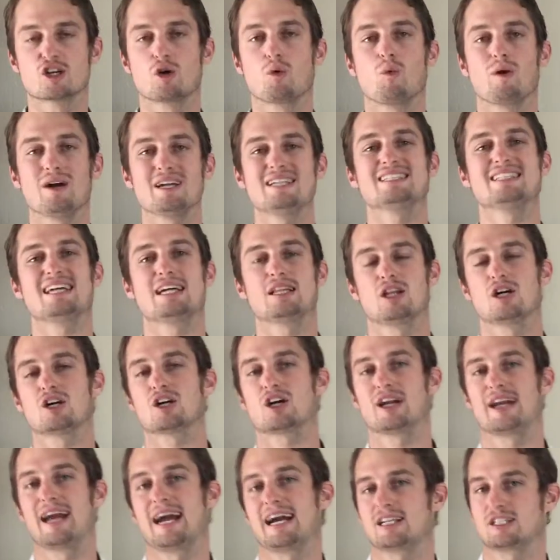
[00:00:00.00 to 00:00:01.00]
So what does that
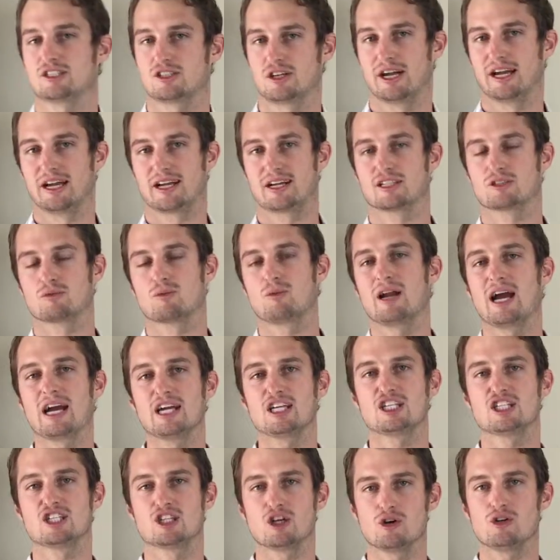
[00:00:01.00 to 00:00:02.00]
look on x-ray? Because when
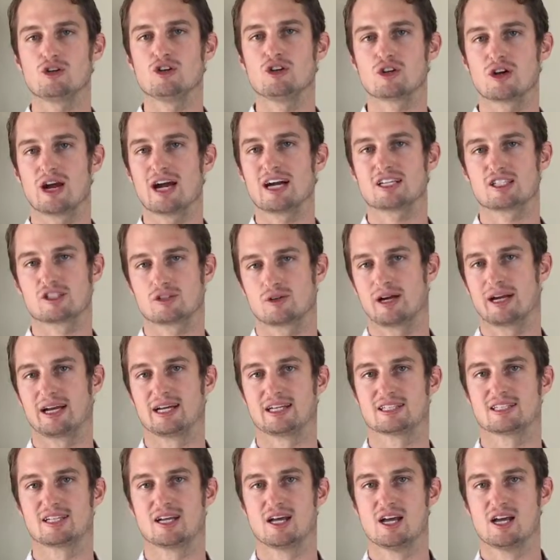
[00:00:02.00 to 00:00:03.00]
I show you your
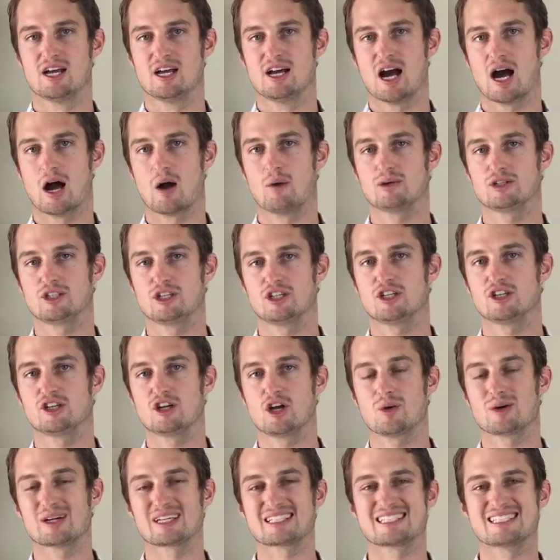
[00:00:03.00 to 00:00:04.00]
x-rays, I want you
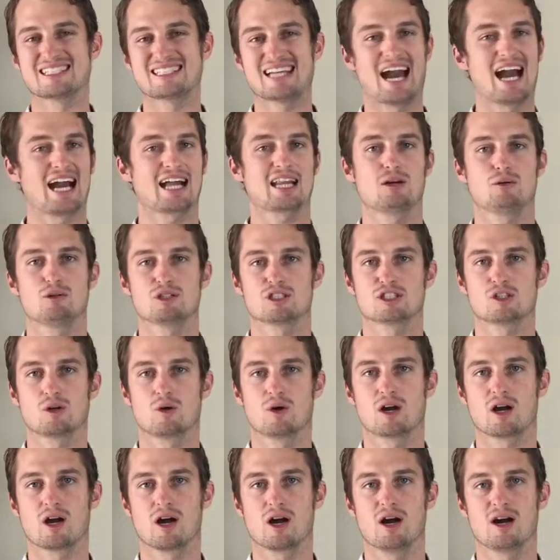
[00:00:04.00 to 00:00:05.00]
to know exactly what's
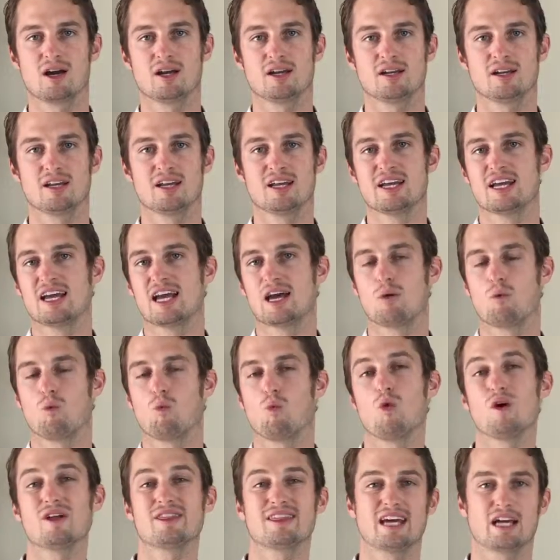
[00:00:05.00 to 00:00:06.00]
going on
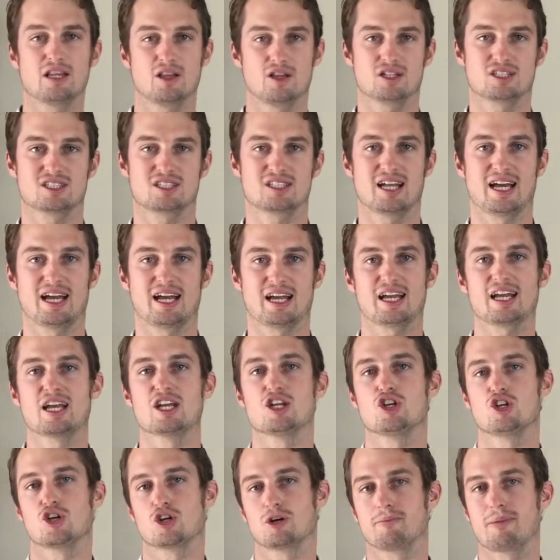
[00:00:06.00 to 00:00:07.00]
and what that looks like
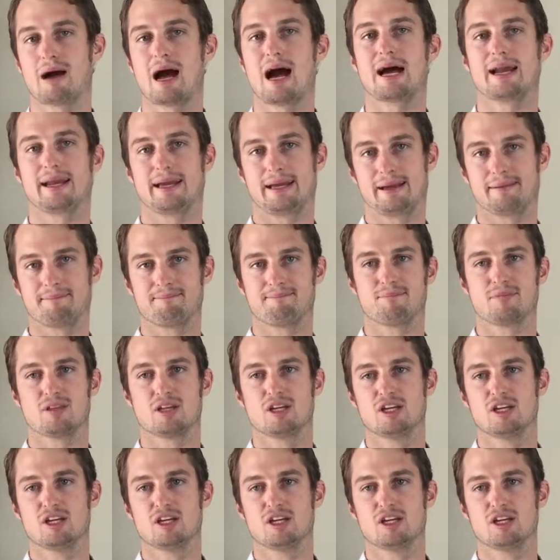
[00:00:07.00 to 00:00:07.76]
in your body.